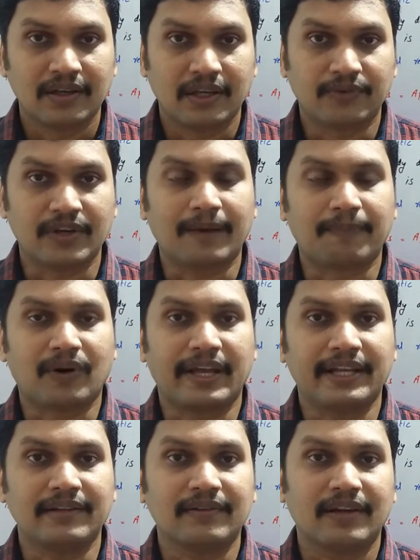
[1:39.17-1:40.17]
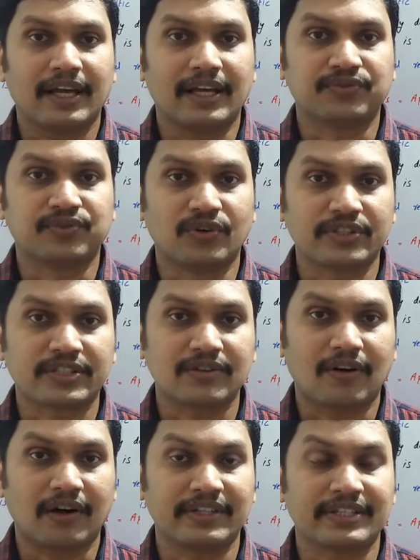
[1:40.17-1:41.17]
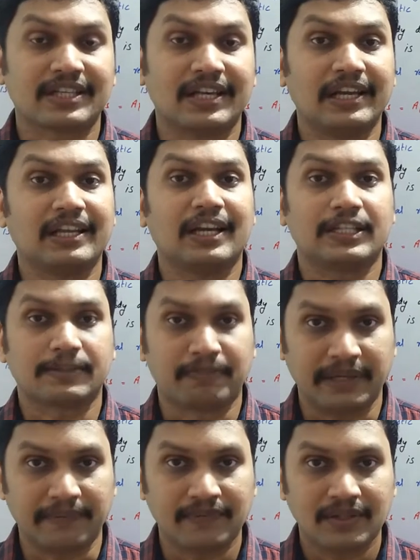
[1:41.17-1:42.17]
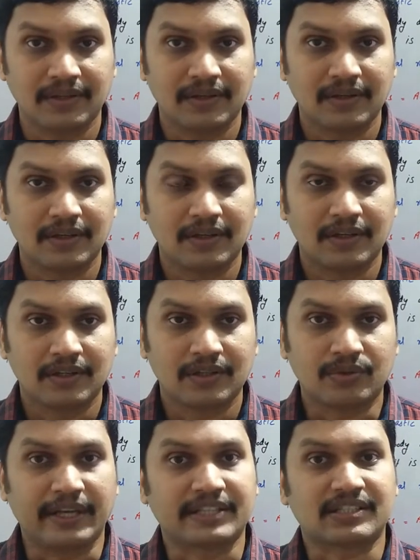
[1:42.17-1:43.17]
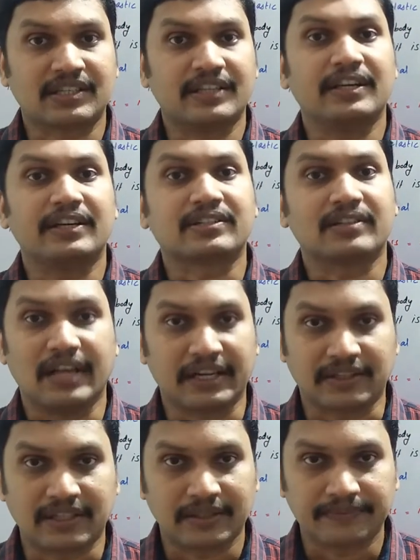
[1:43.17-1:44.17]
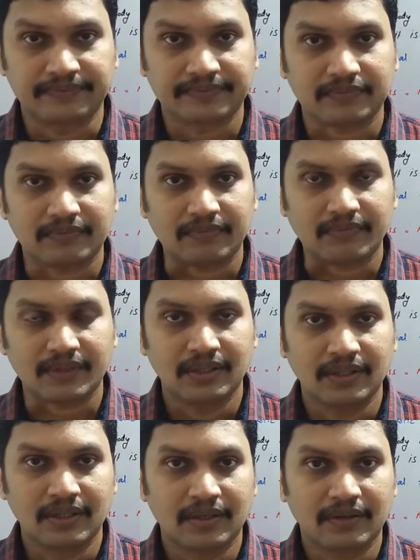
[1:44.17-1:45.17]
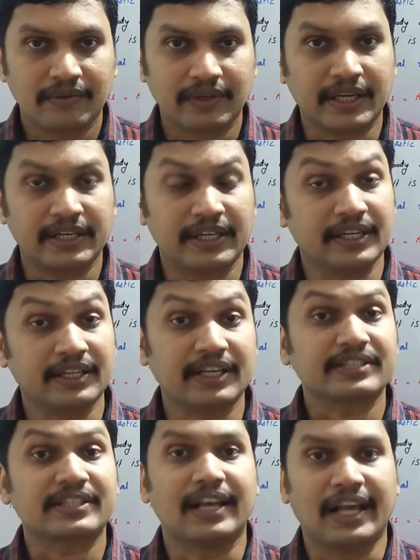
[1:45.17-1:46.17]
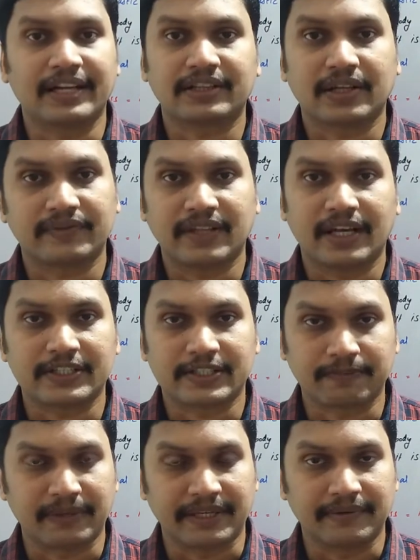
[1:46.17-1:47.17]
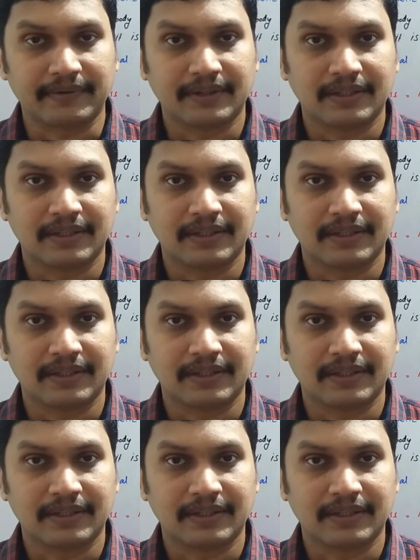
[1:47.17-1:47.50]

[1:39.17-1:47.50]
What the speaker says: If you are applying a force on this helical spring to extend its length, we can increase the length of the spring.